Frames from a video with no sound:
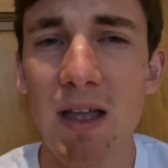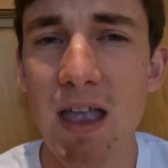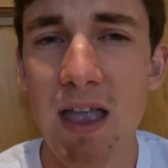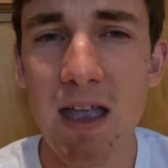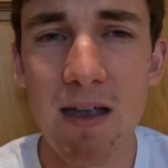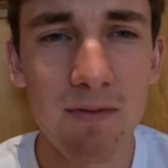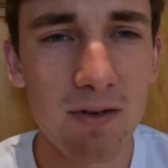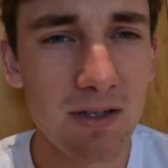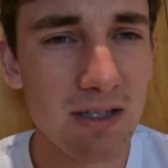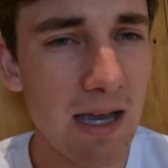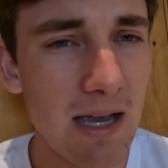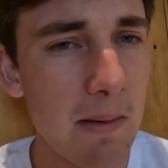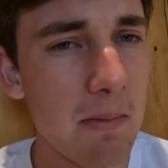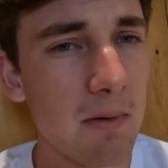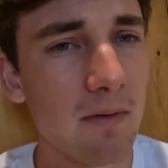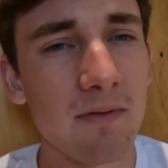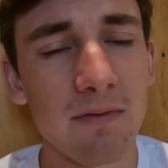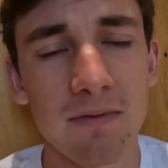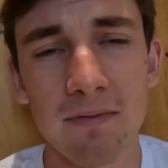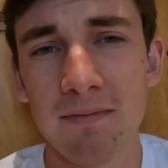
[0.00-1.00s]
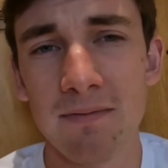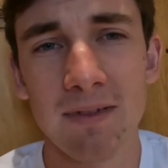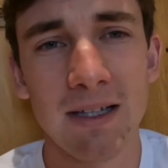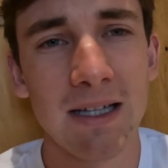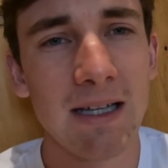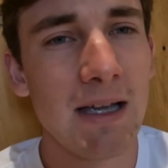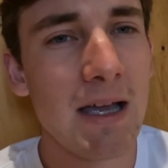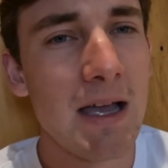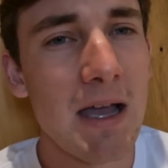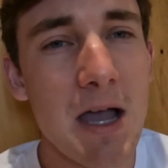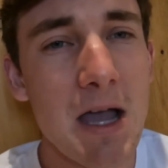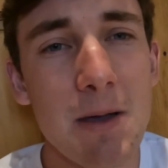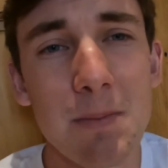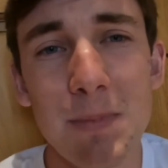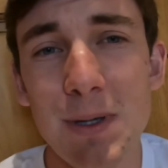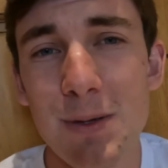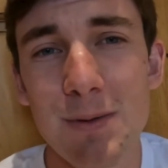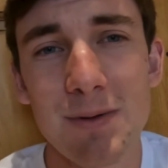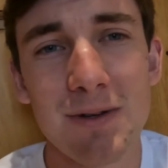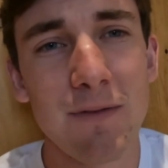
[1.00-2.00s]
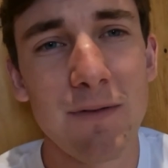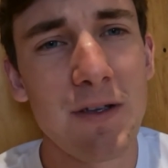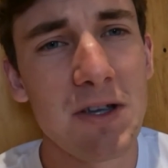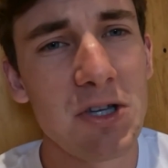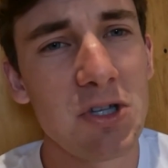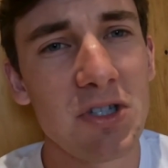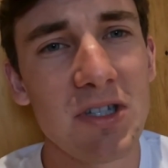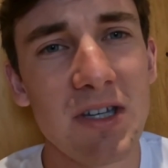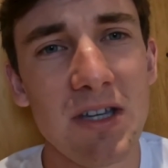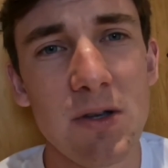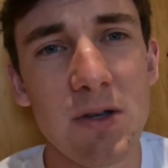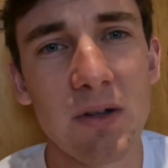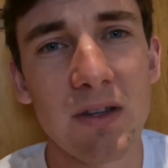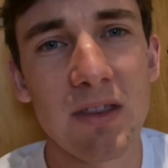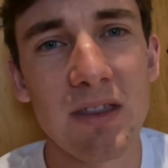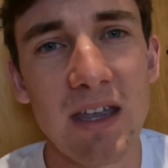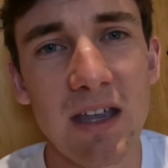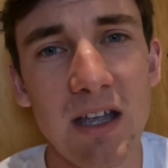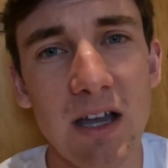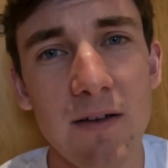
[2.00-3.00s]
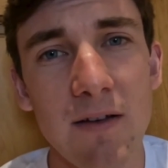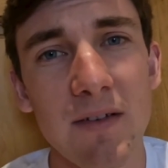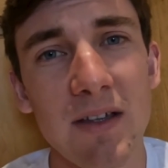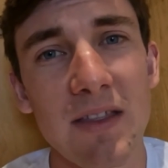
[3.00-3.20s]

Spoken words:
Every type of immune deficiency you could think of,